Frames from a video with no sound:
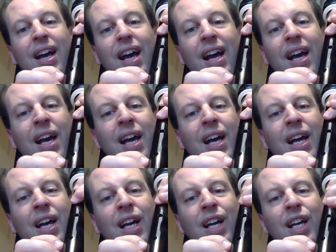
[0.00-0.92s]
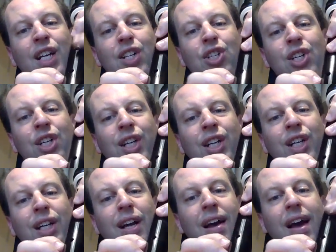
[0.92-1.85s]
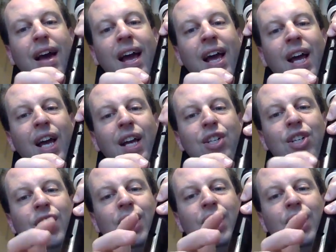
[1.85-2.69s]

A, G, A, G.